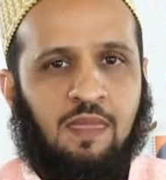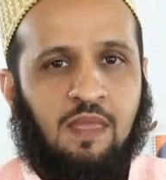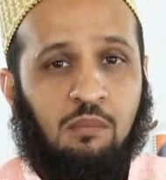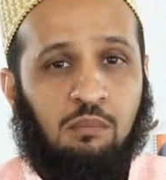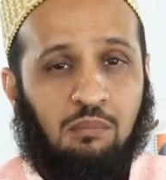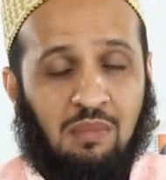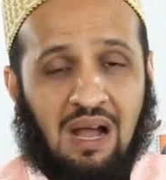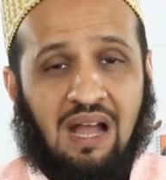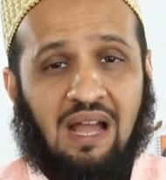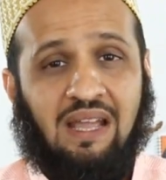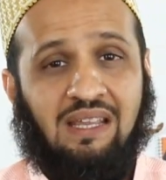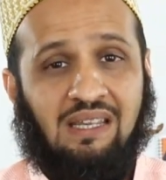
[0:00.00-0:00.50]

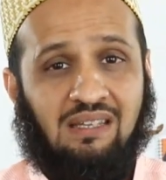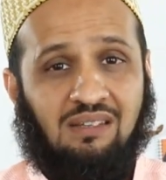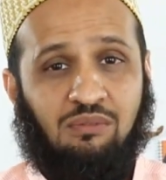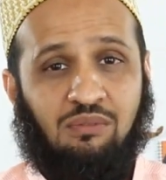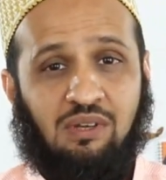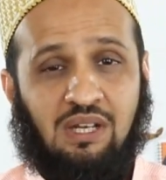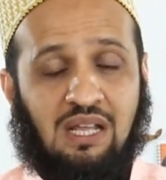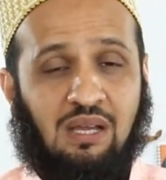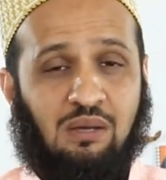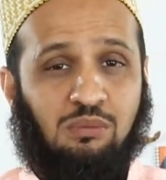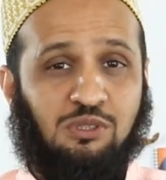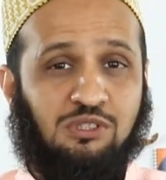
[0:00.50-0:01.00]
my,
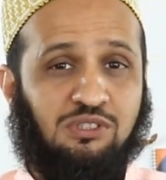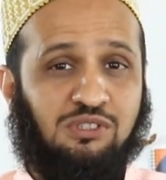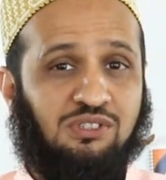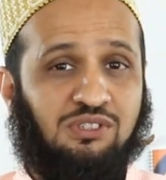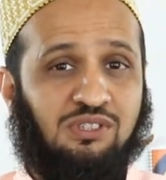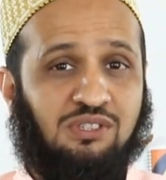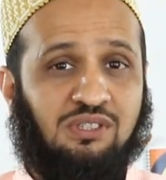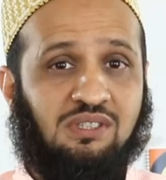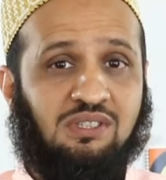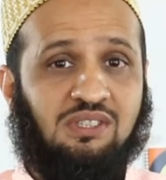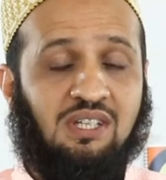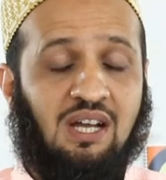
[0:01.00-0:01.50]
when I was
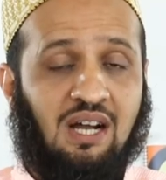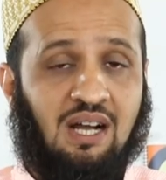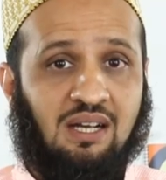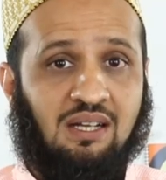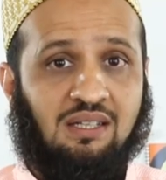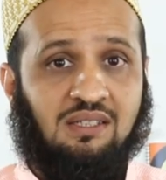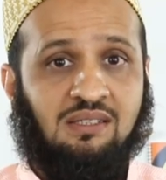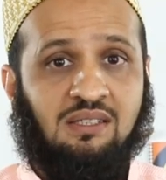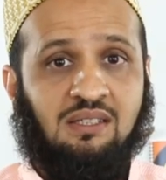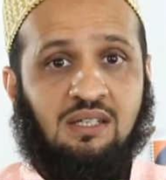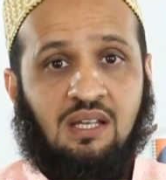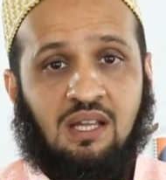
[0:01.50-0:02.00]

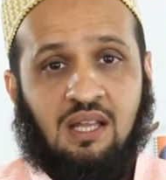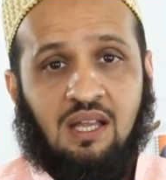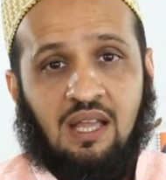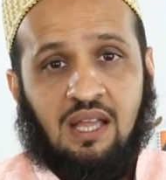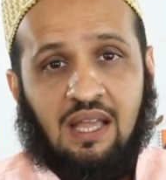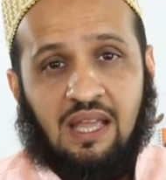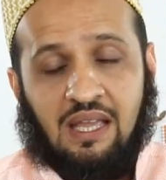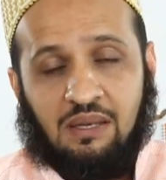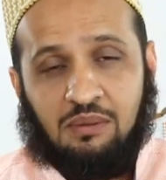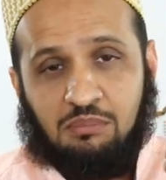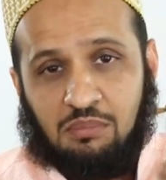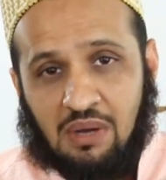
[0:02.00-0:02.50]
young,
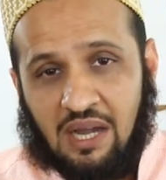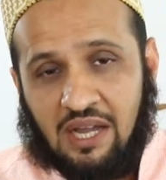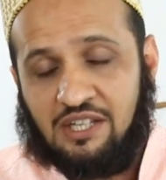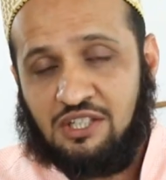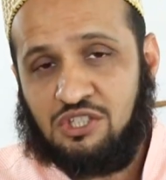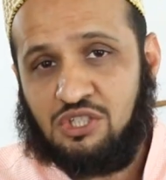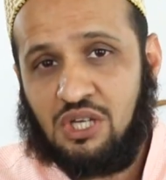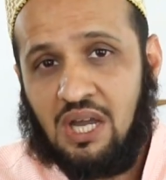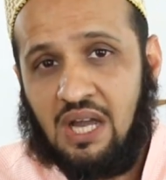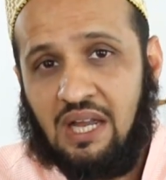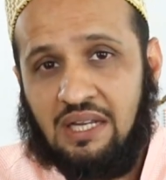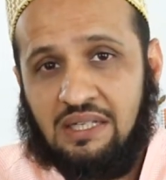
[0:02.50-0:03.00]
and my
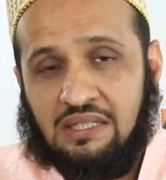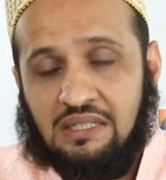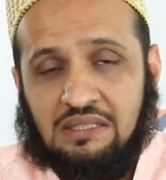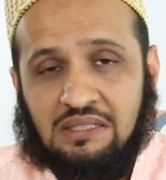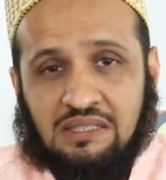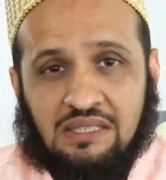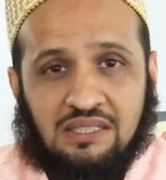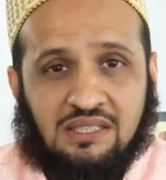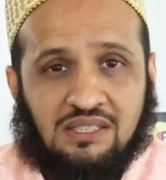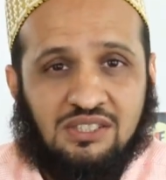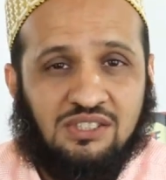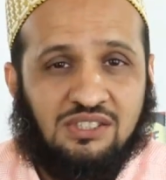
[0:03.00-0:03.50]
child,
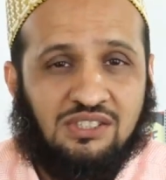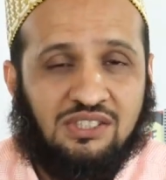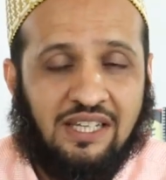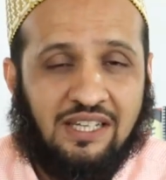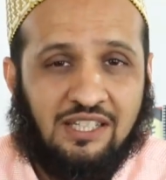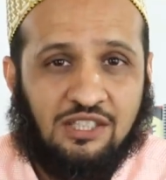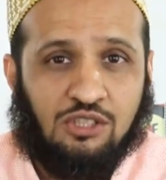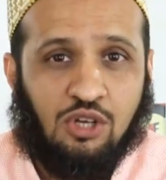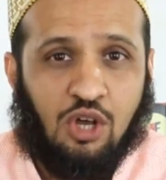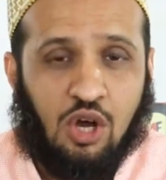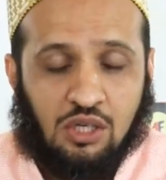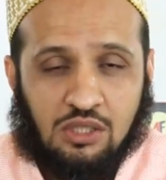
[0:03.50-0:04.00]
it's
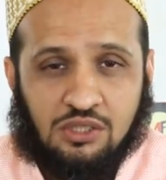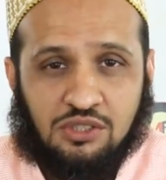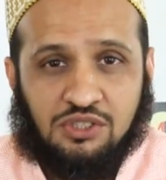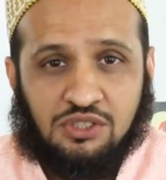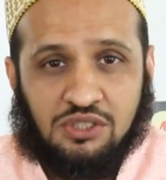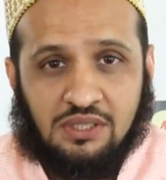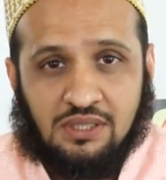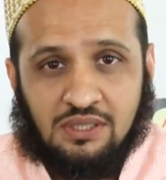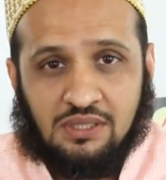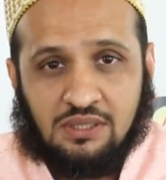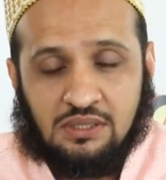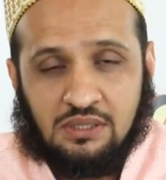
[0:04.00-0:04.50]

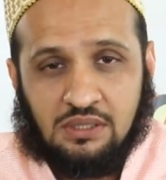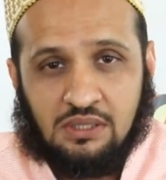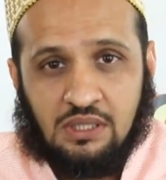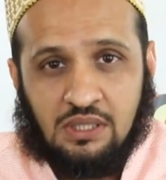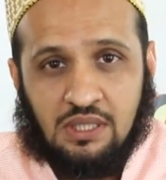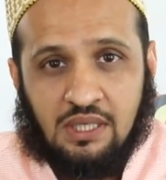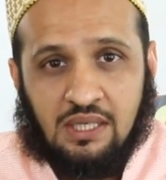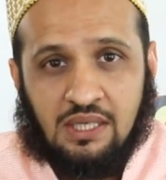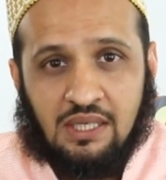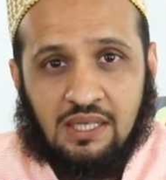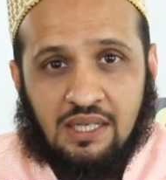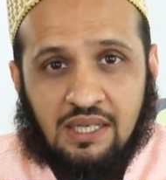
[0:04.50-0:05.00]
technology.
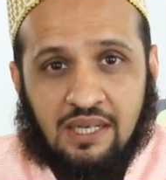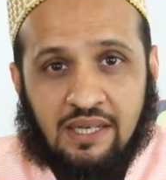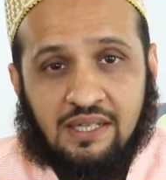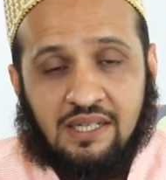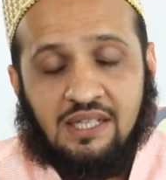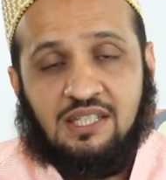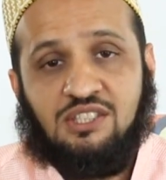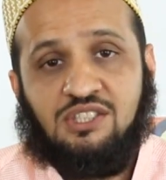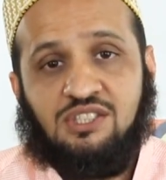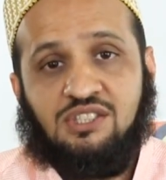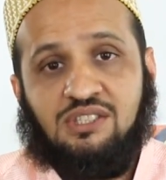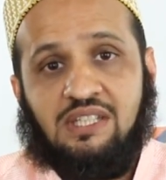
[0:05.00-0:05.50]
It
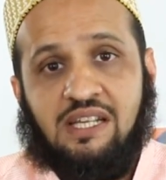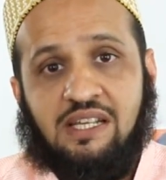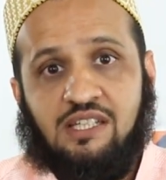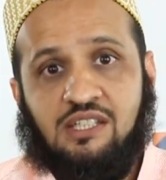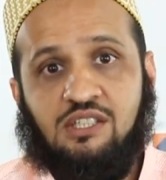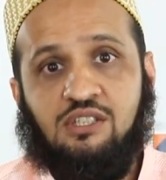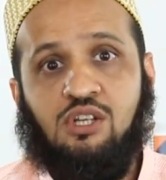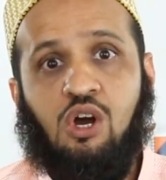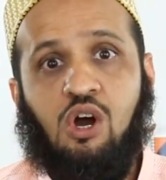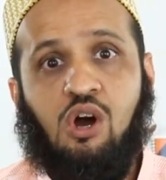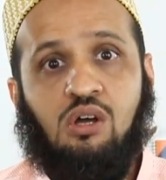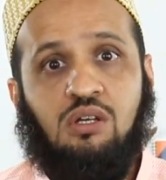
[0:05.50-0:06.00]
is
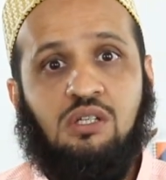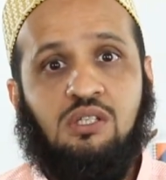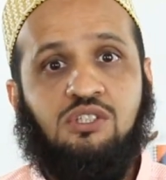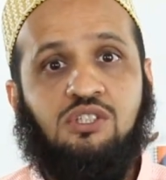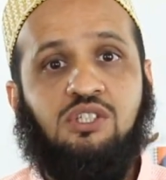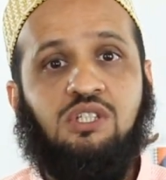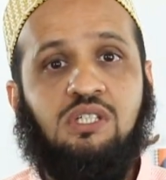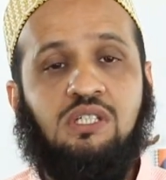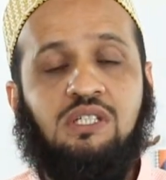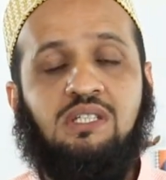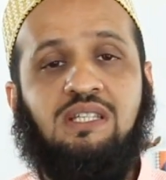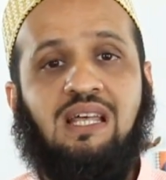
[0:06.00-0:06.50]

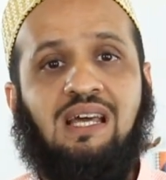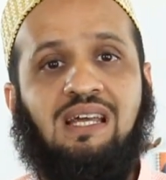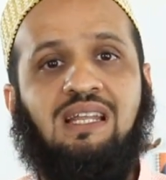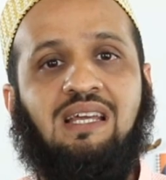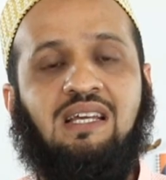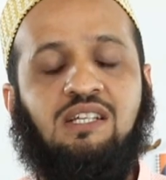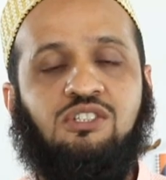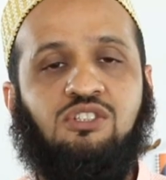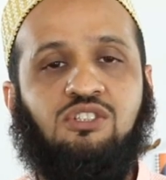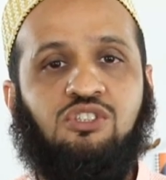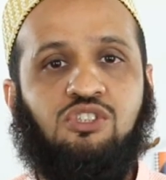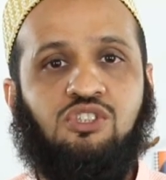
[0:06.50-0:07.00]
technology that
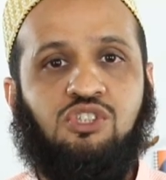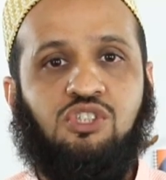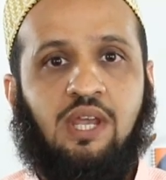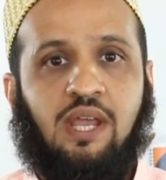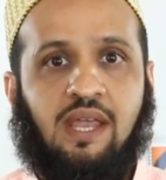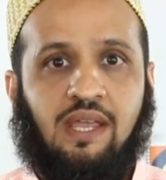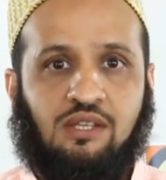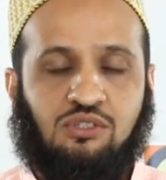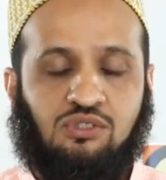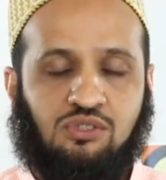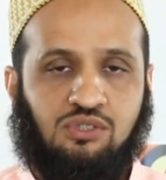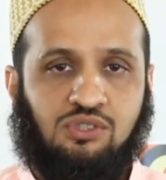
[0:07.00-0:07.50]
has
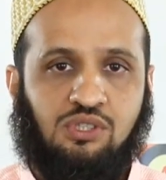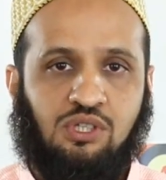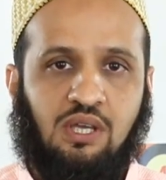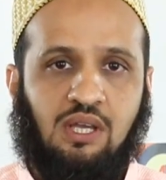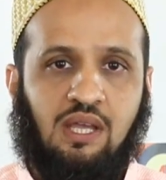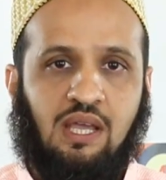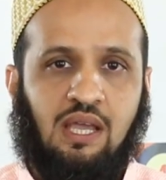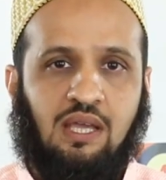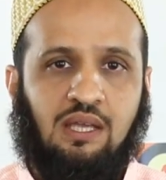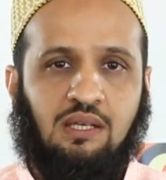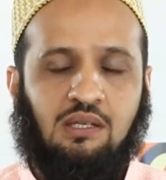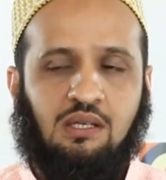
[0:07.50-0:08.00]
changed.
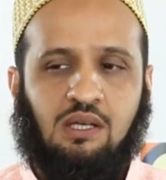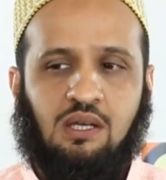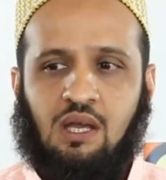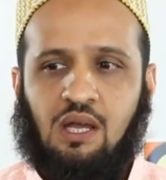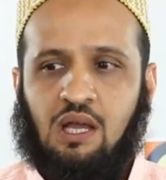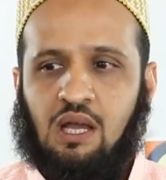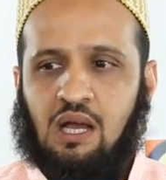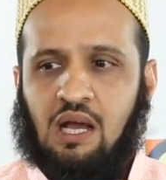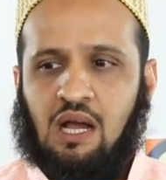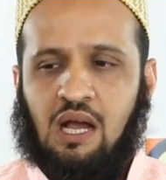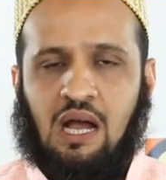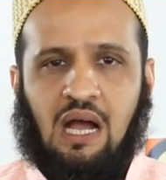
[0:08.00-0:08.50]
And
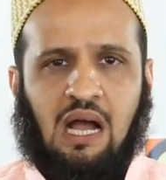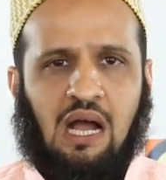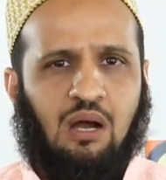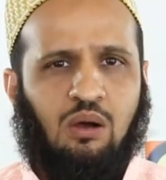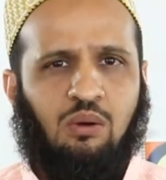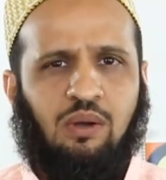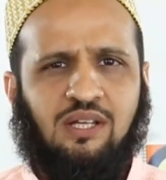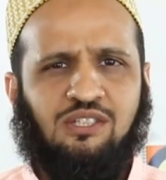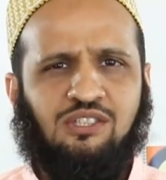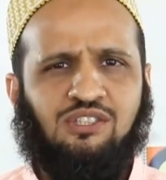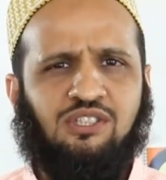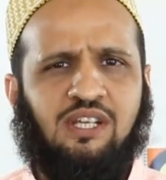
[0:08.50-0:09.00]
how
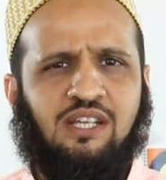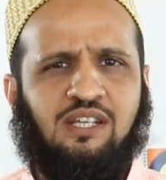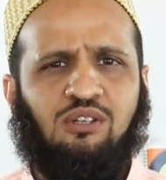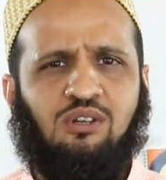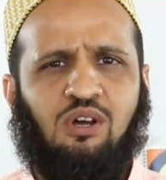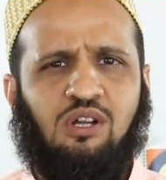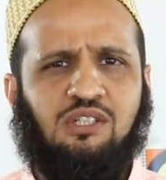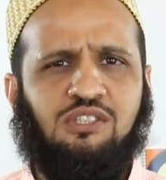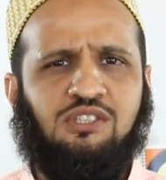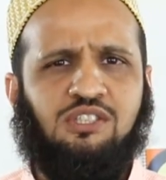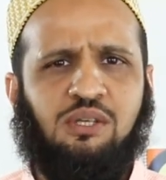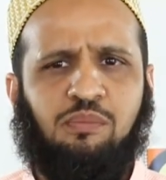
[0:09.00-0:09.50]
has
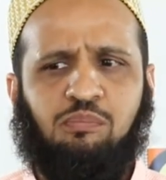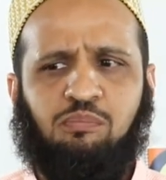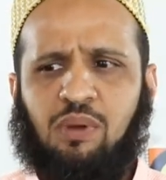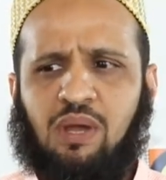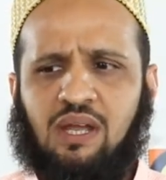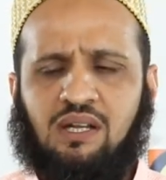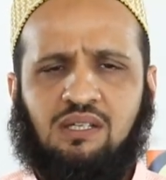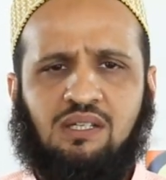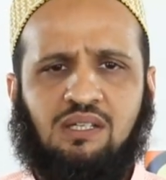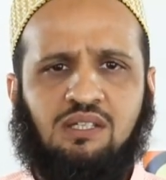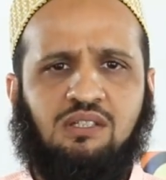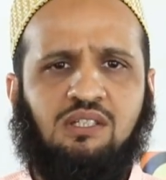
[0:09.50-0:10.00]
technology
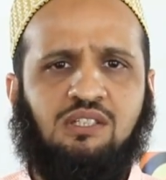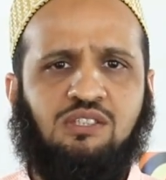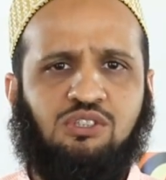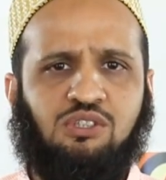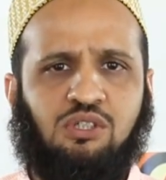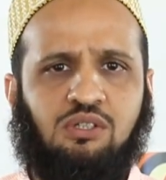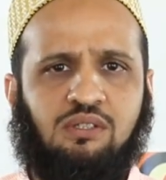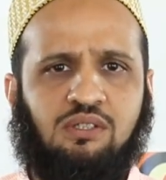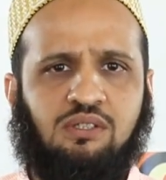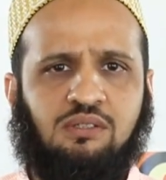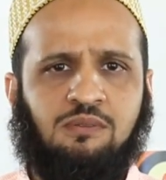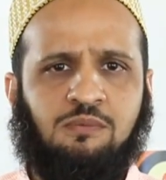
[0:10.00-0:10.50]
impacted the
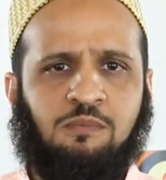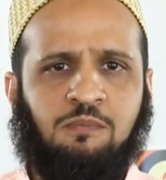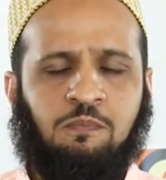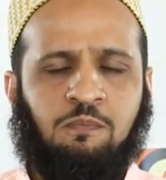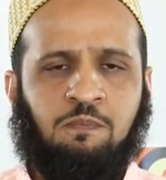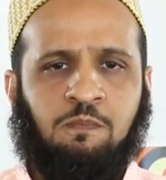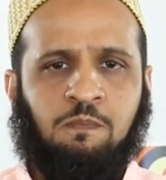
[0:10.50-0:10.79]
children?